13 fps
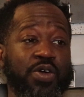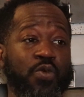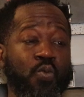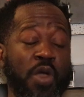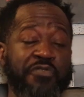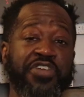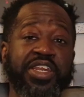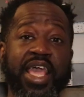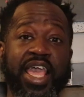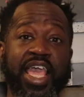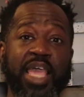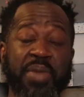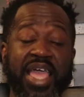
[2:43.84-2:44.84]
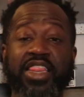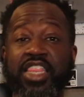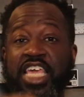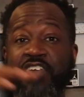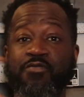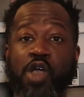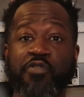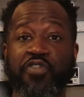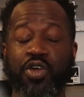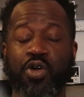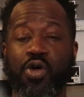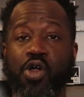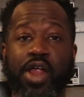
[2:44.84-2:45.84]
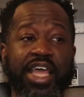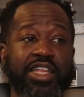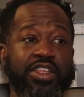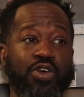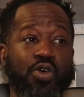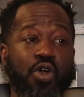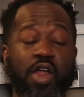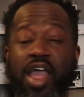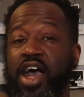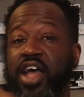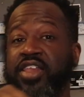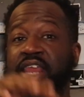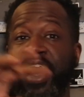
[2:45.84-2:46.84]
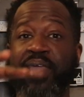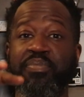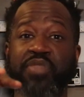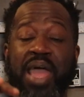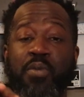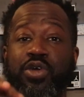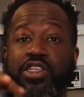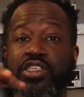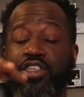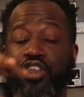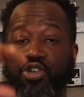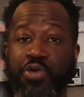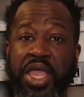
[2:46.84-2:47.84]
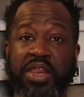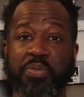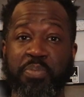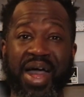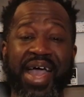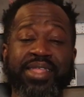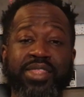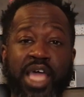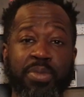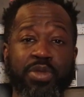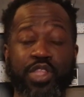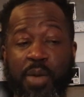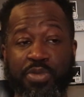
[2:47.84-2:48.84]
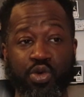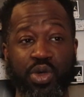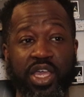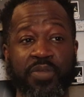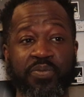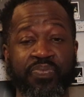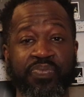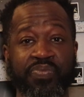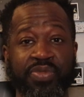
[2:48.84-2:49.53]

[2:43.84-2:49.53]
with a name and leave with it, or a name that was created by WWE,